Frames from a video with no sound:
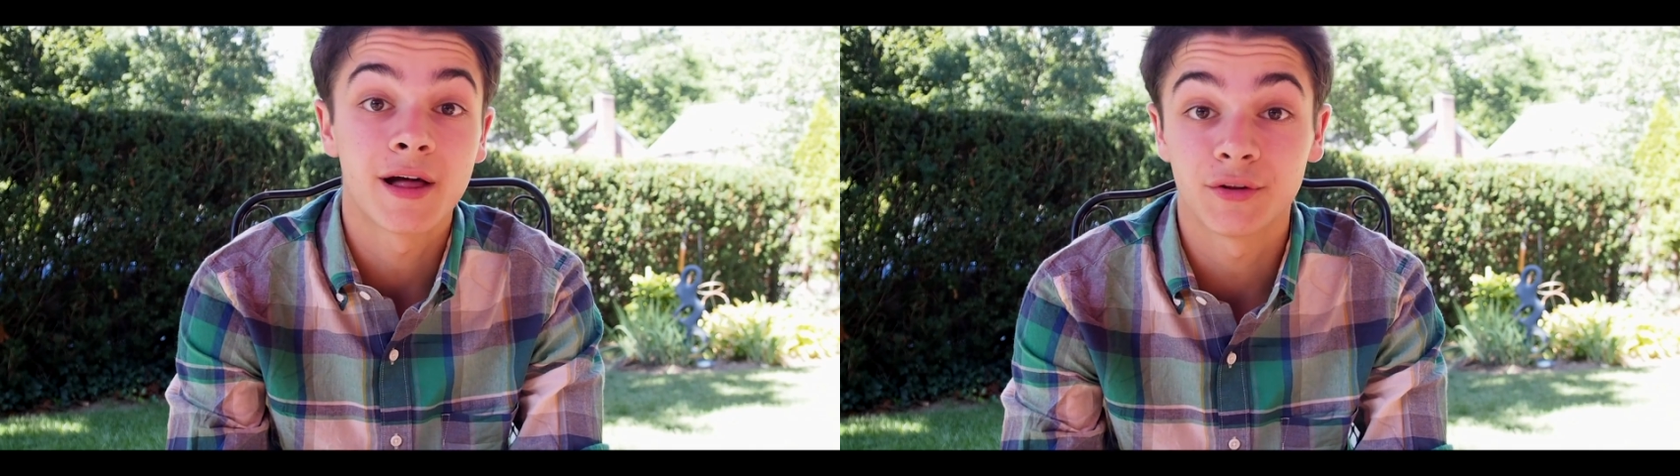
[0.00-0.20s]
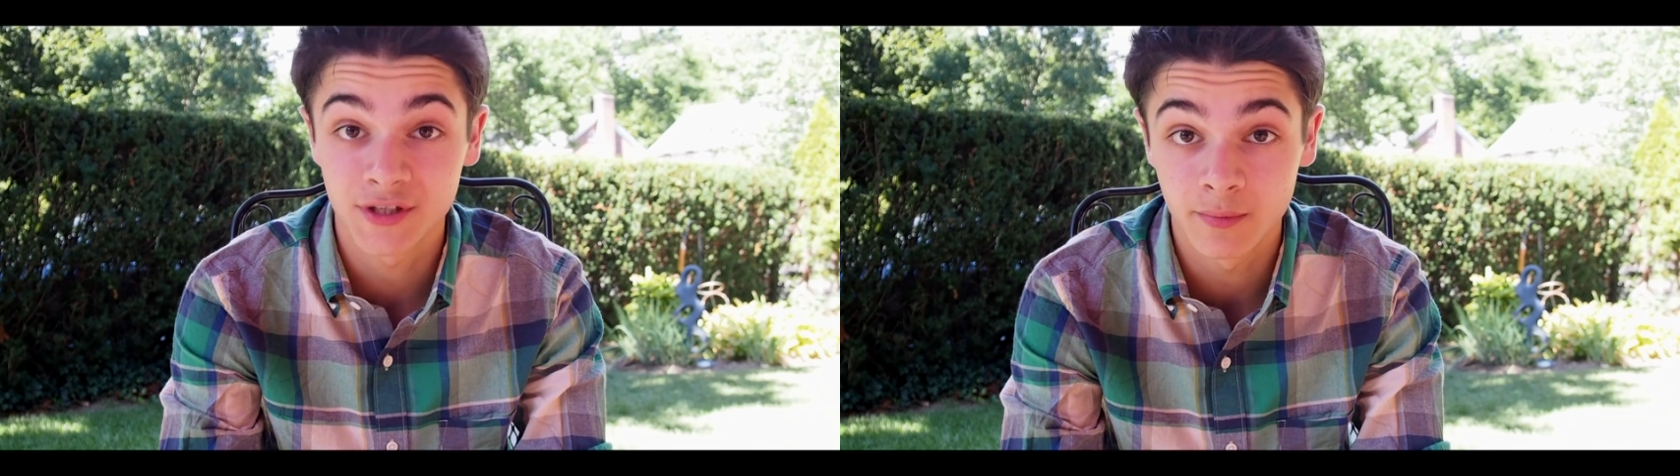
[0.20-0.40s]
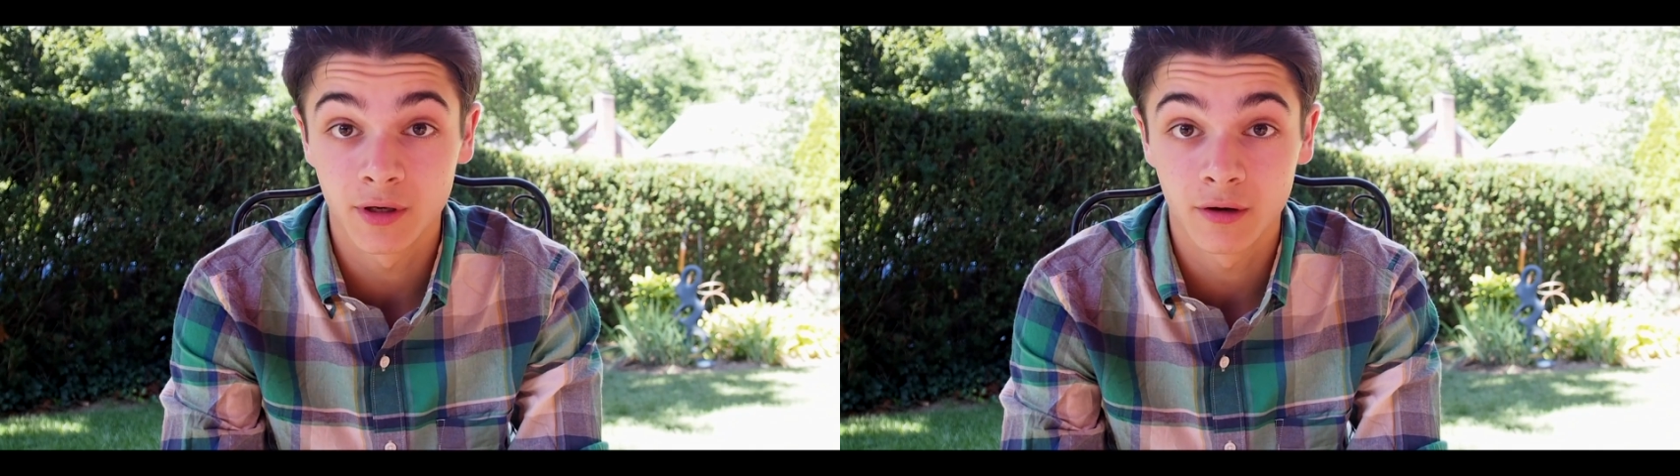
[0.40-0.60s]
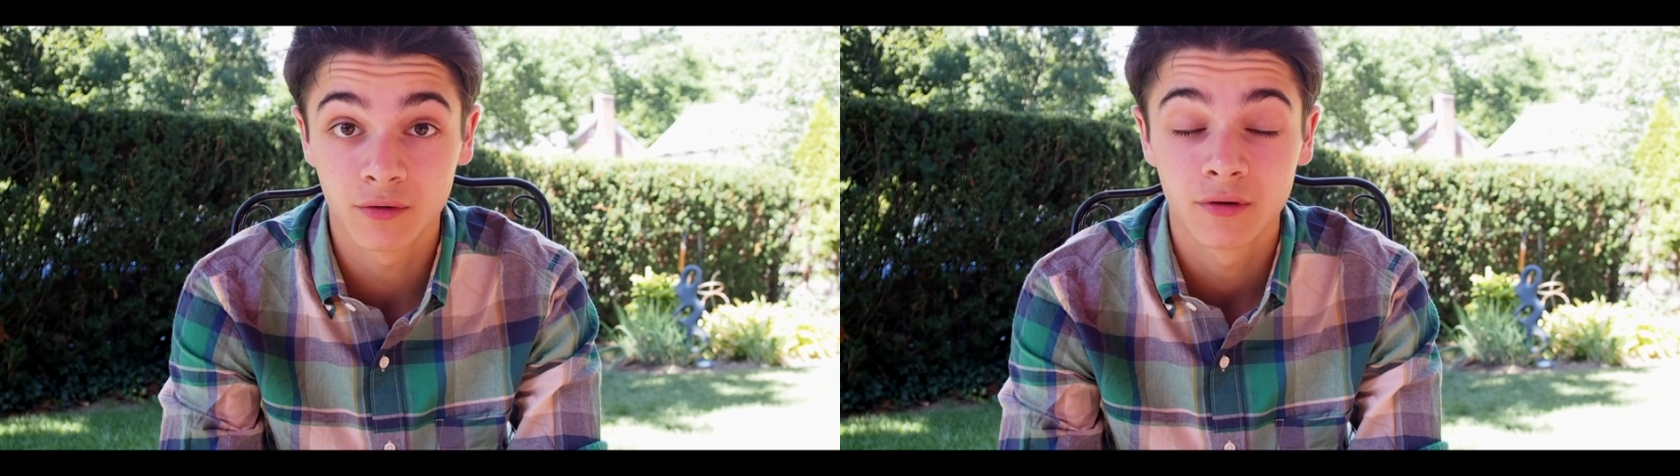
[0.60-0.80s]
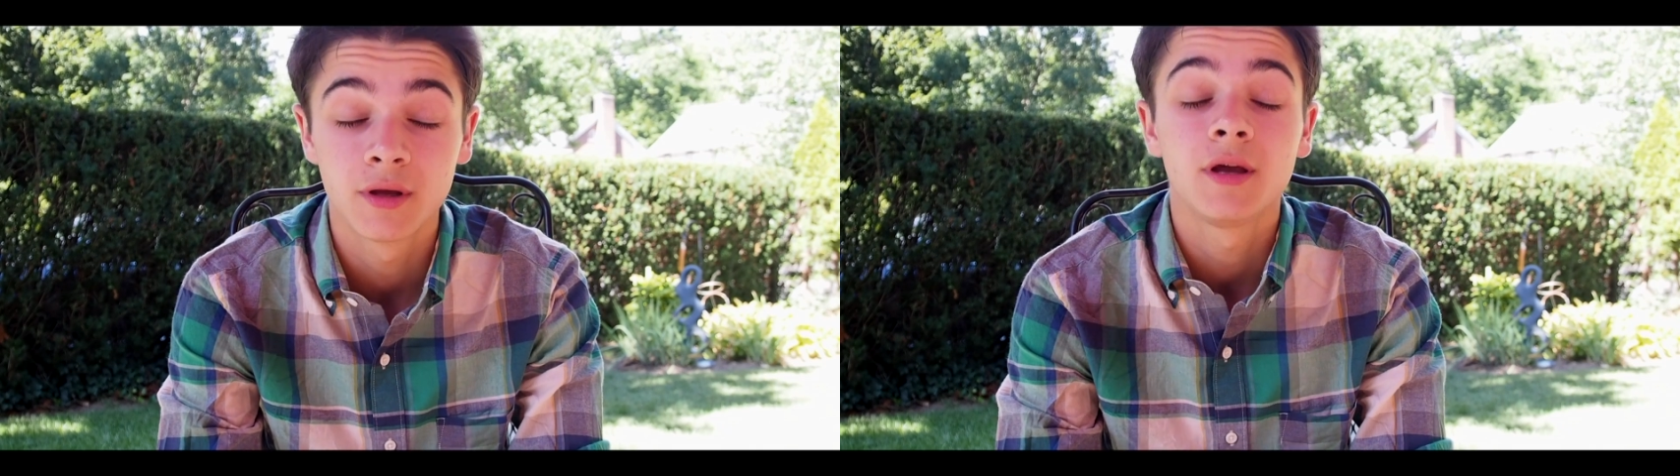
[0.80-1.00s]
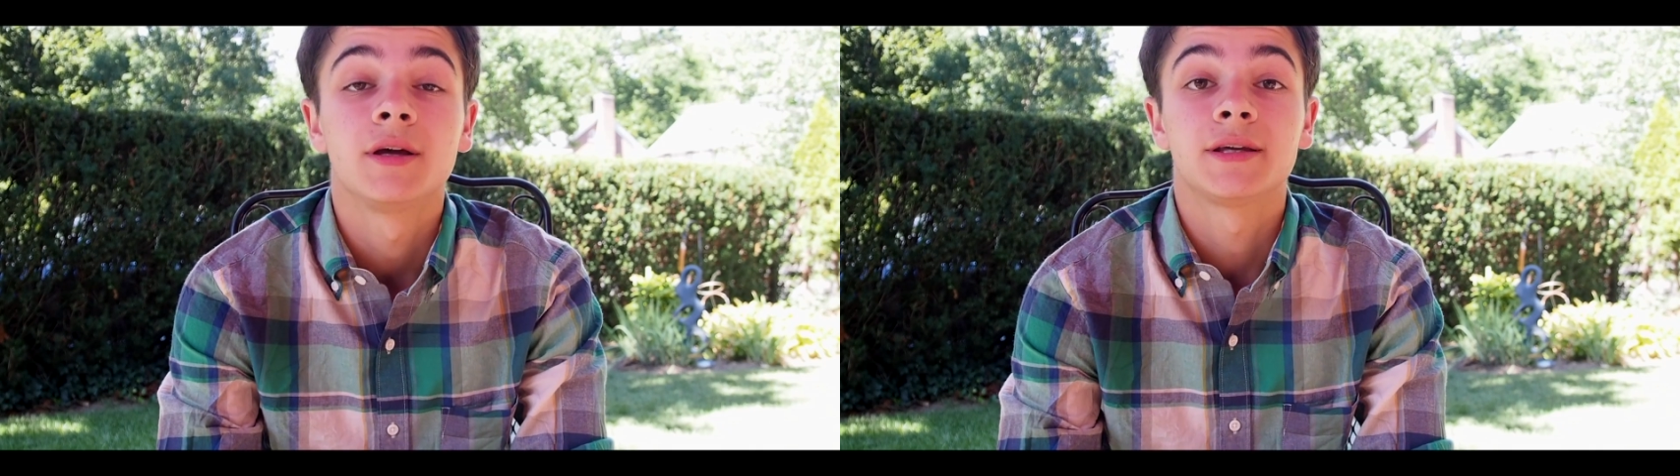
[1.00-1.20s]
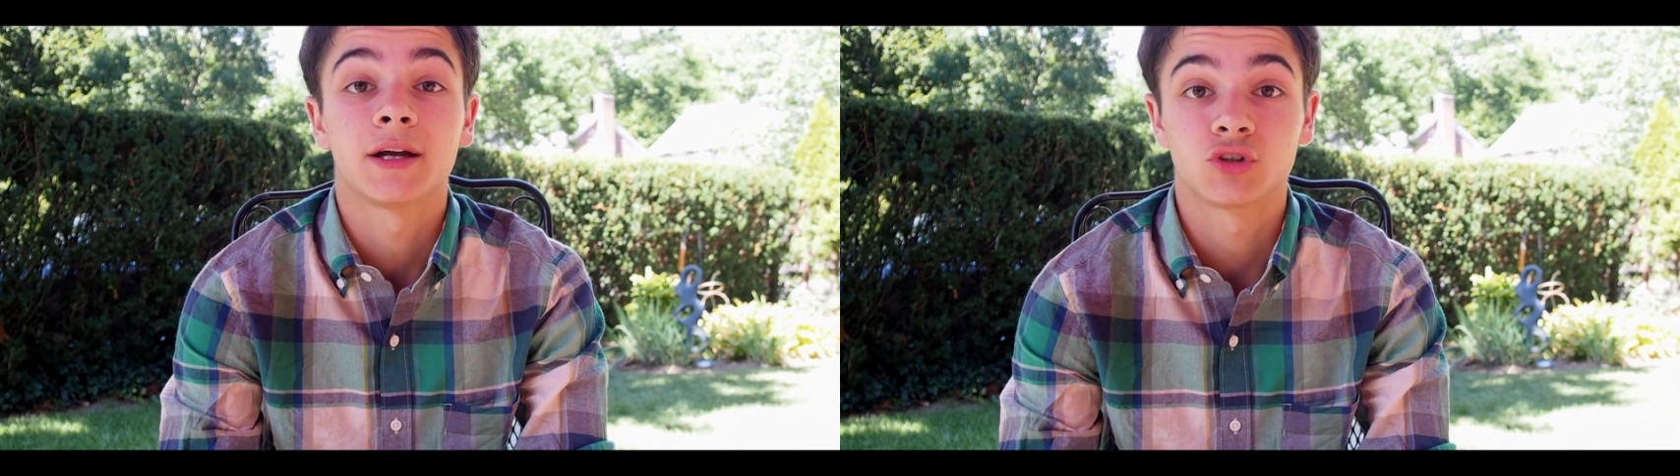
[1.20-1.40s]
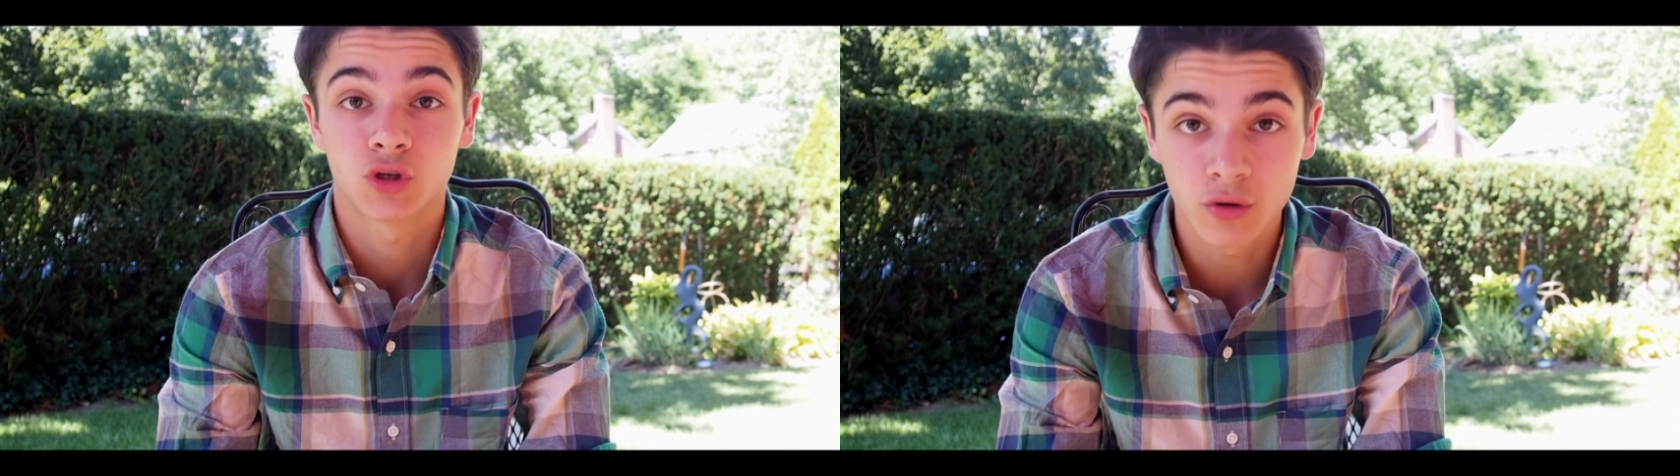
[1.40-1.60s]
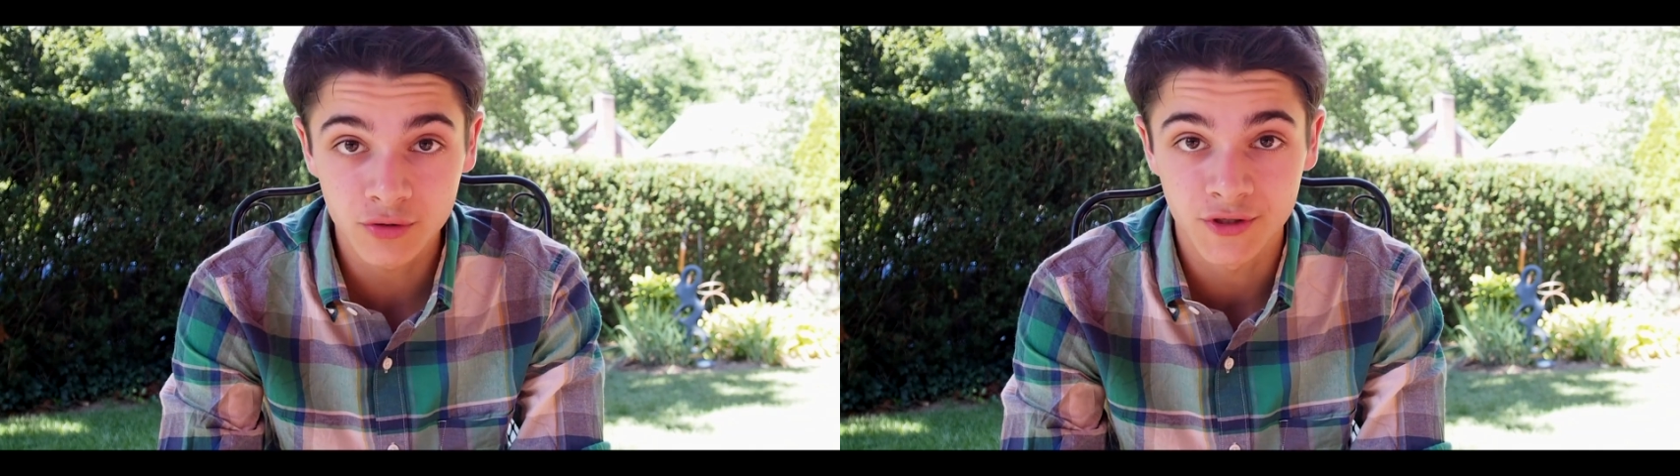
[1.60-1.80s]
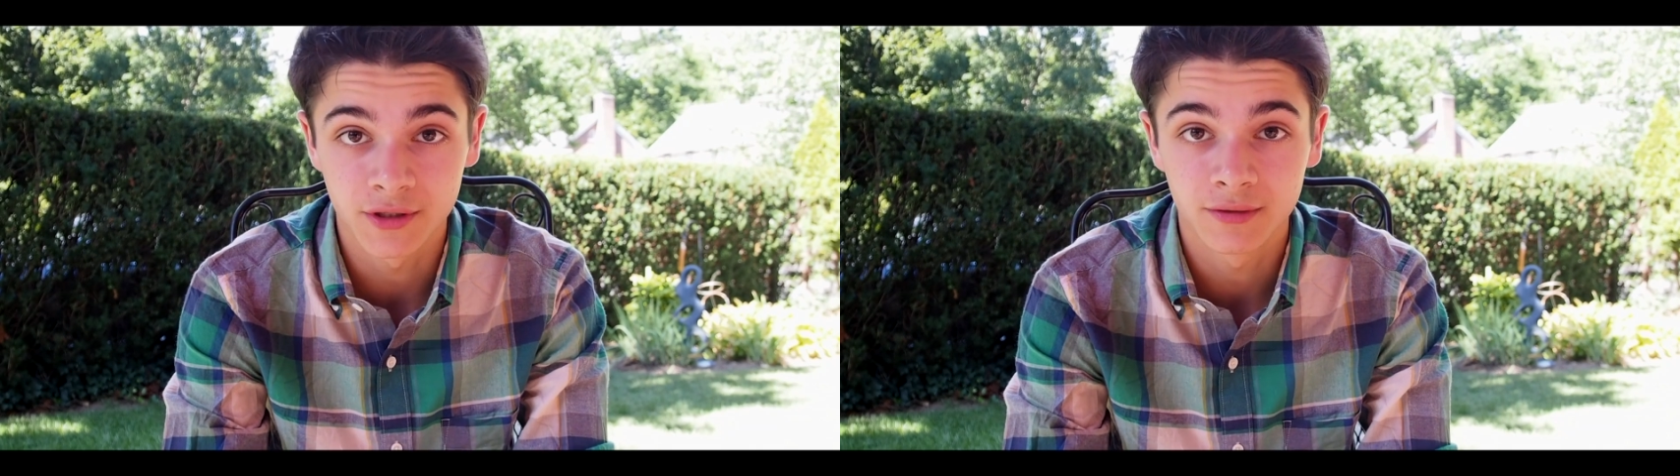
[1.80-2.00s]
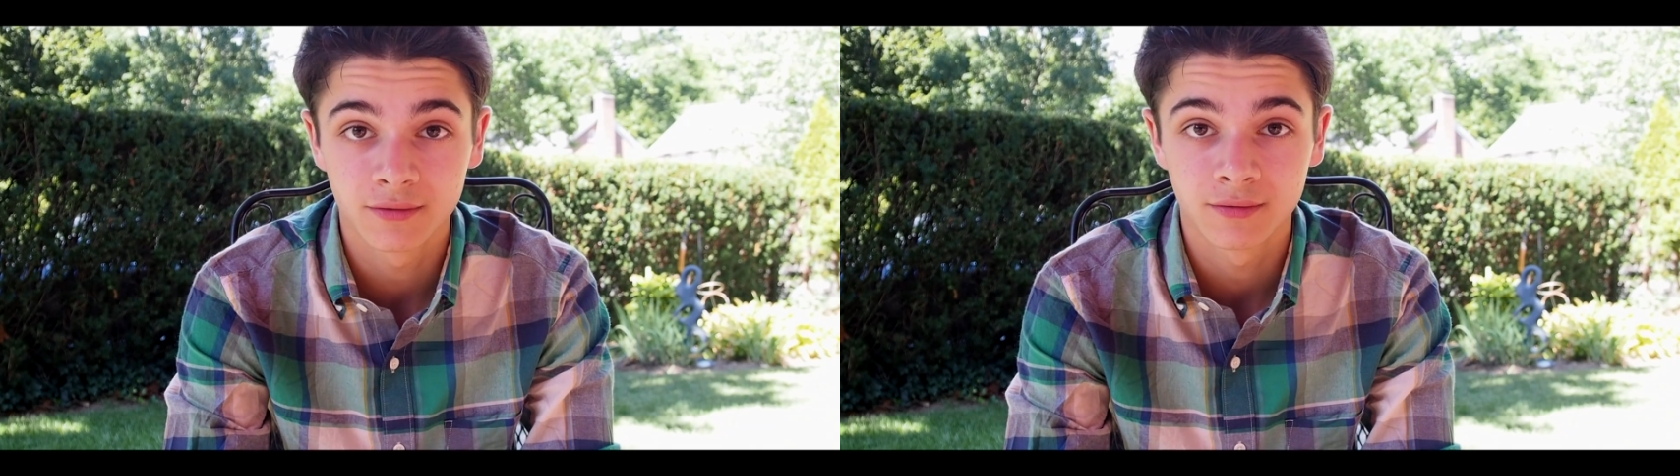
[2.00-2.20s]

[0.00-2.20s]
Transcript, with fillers: Ella Thibodeau got chosen